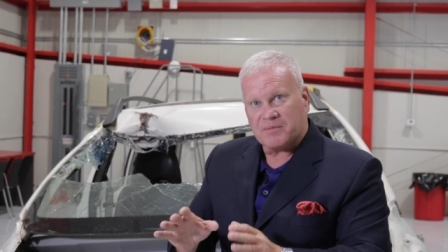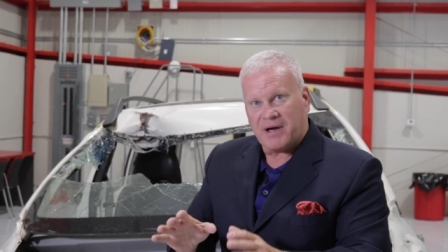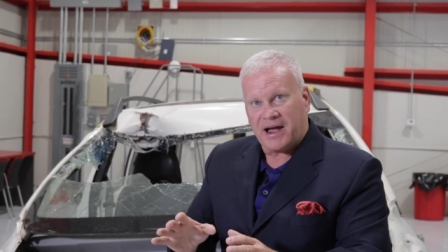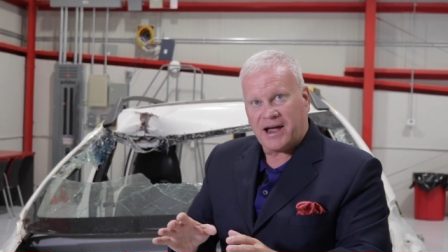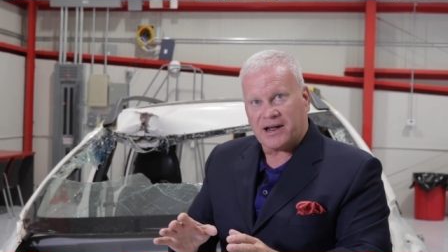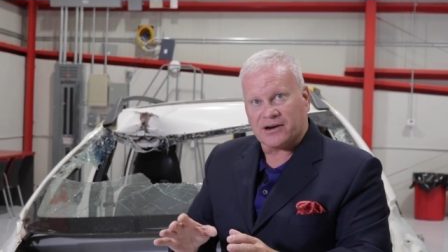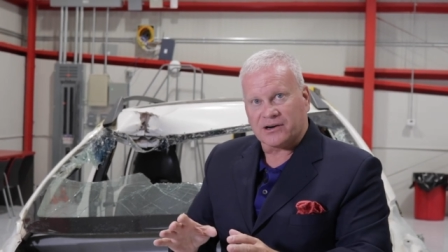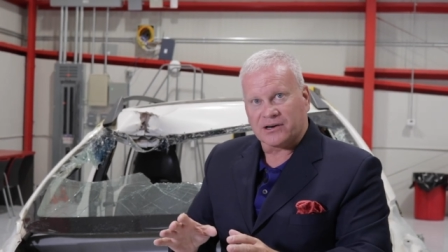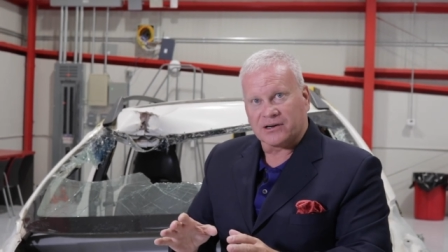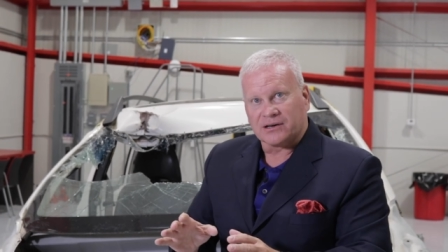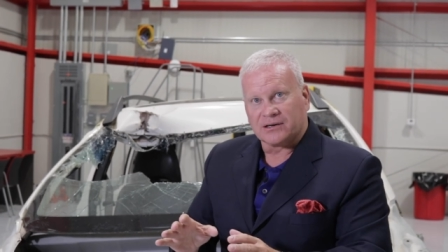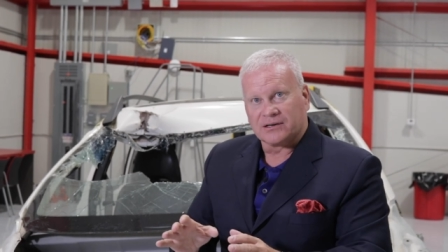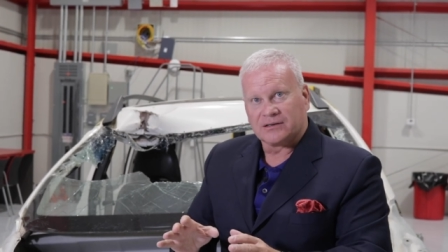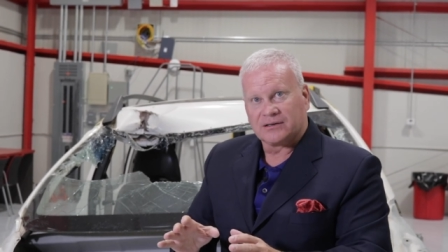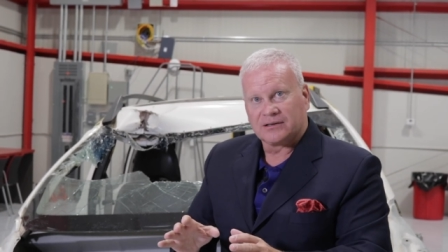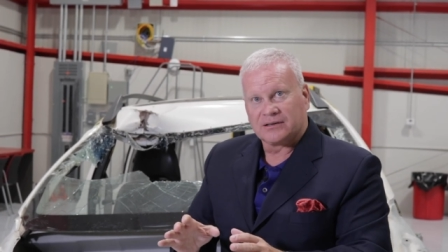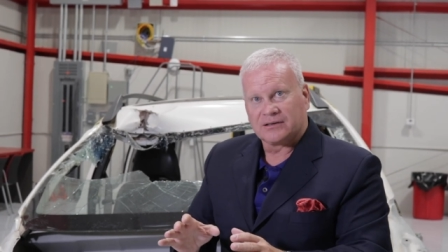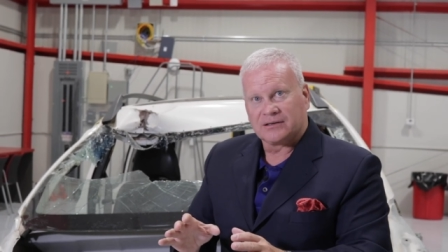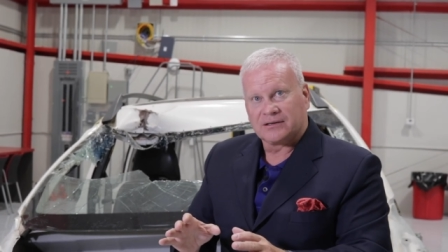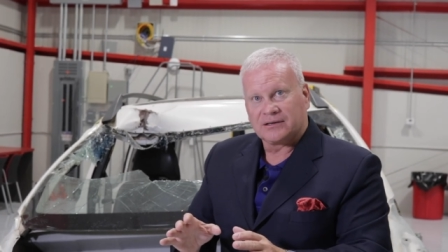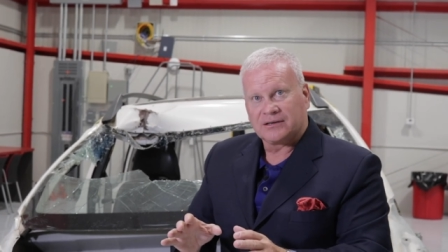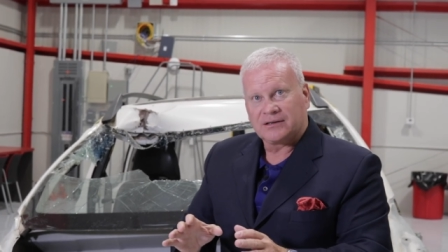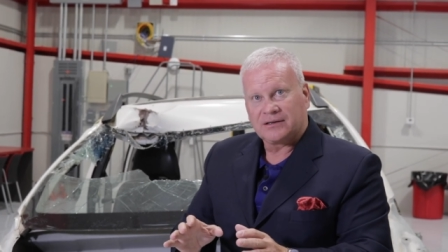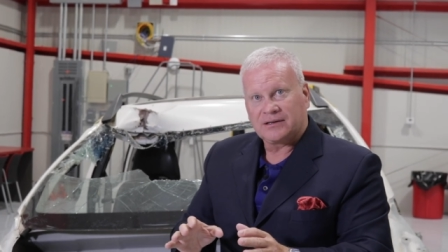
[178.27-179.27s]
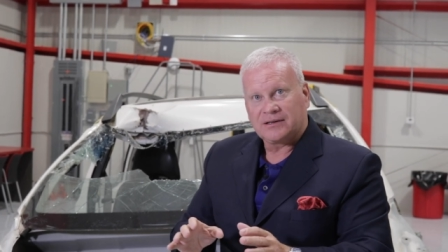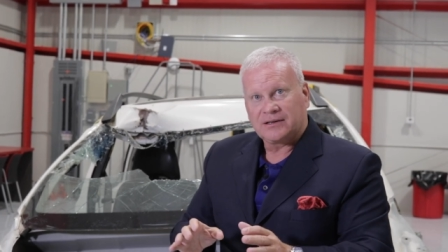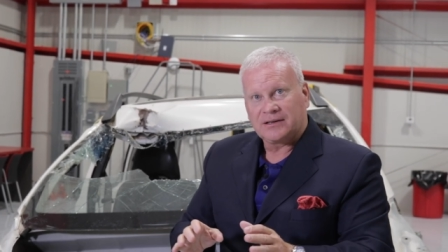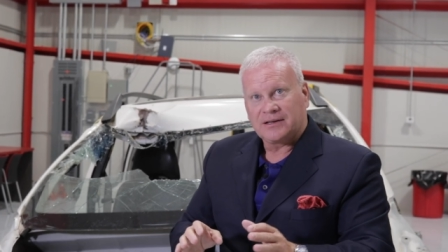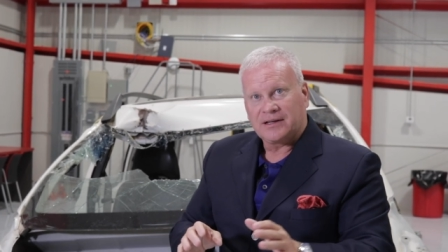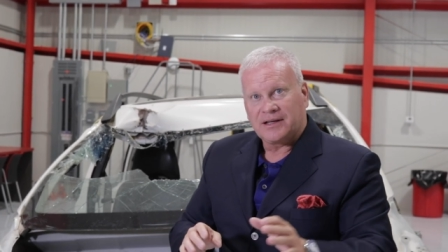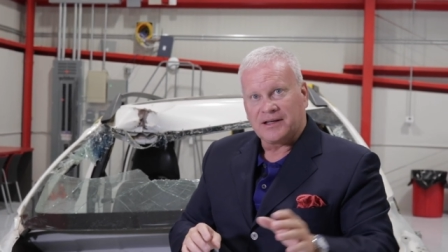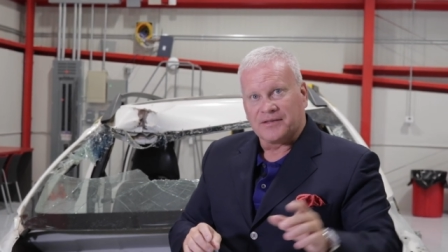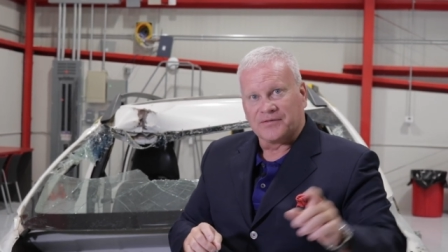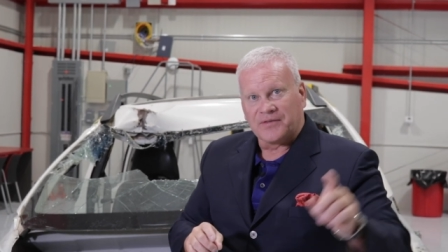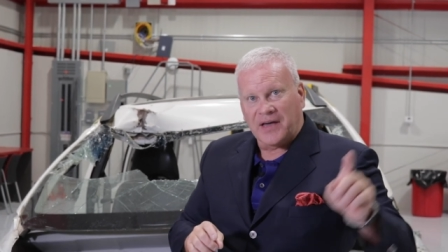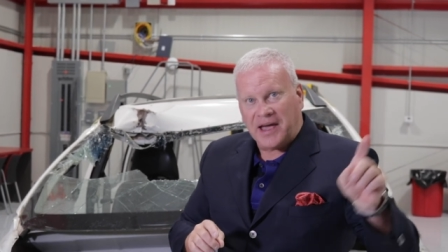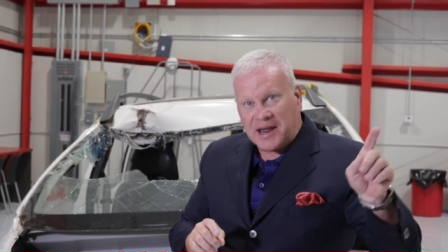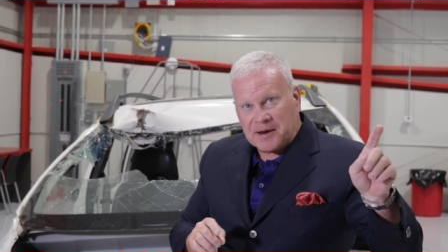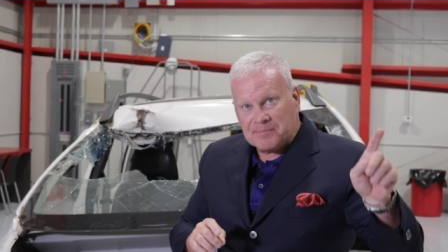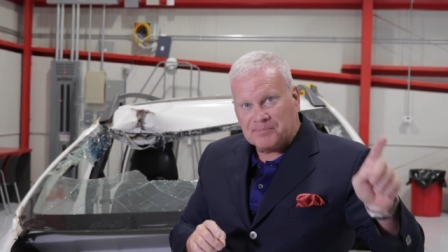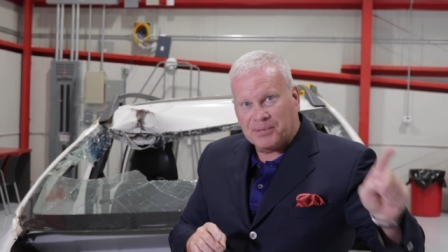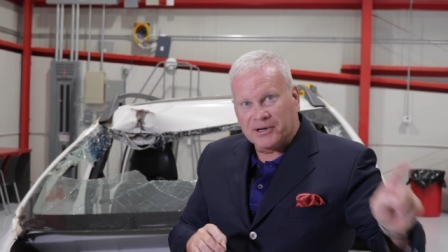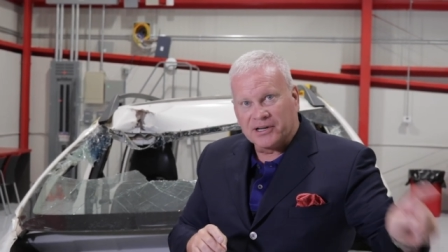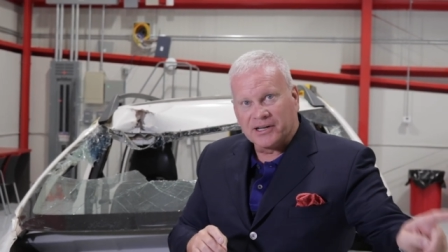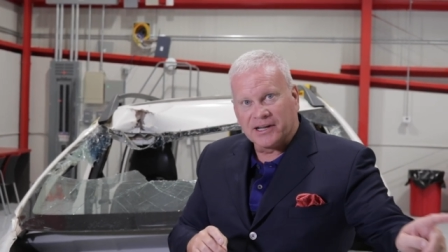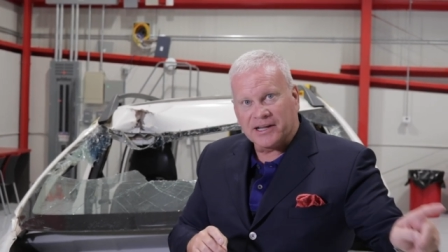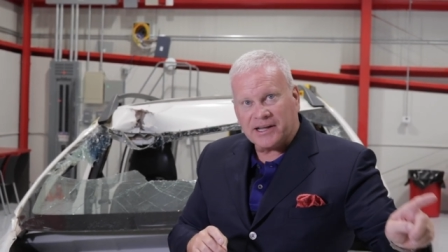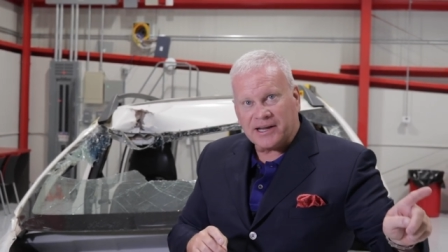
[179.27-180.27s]
matter. They
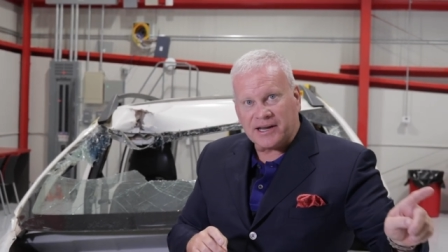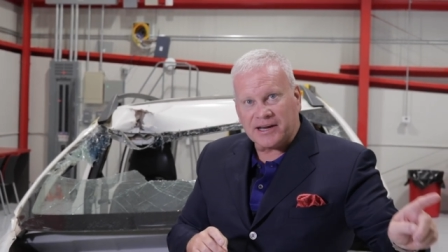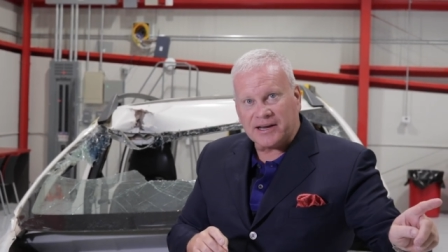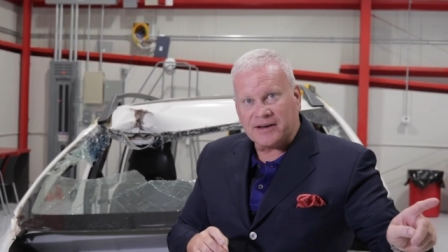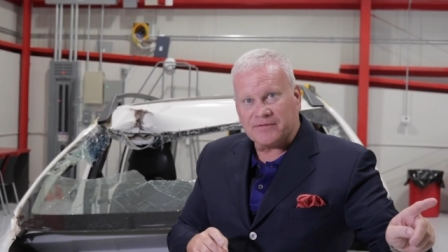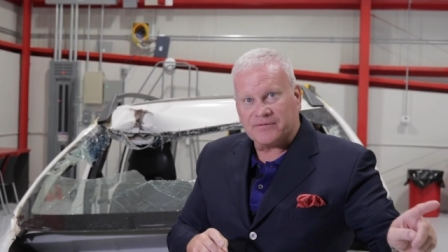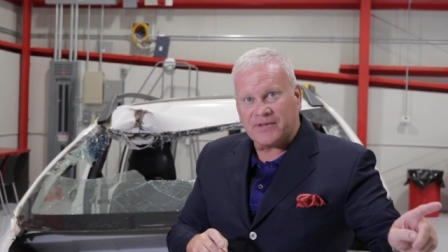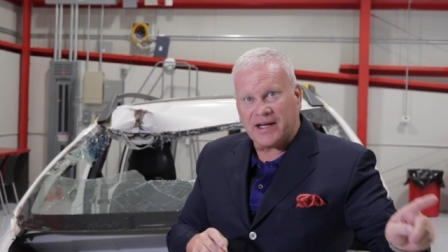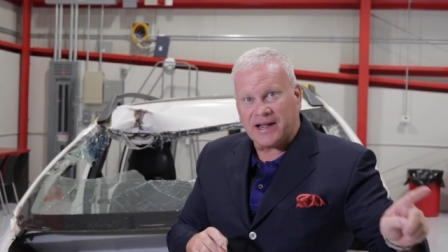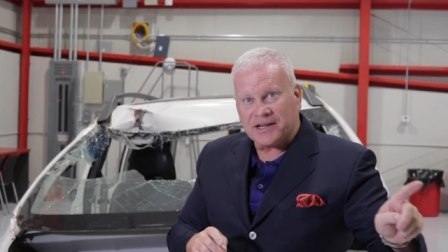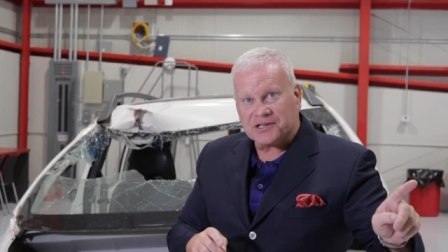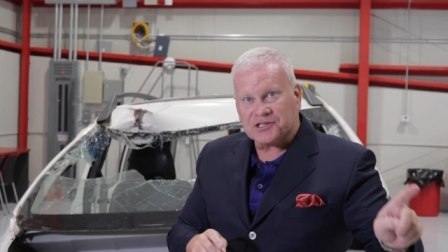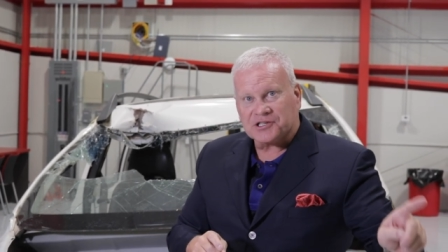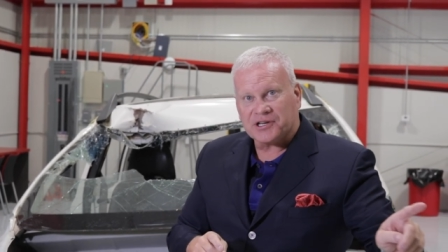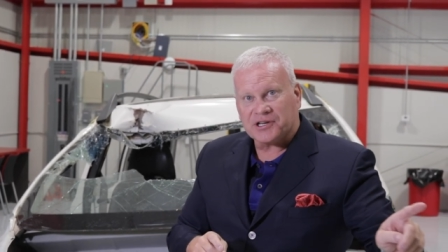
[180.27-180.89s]
believed that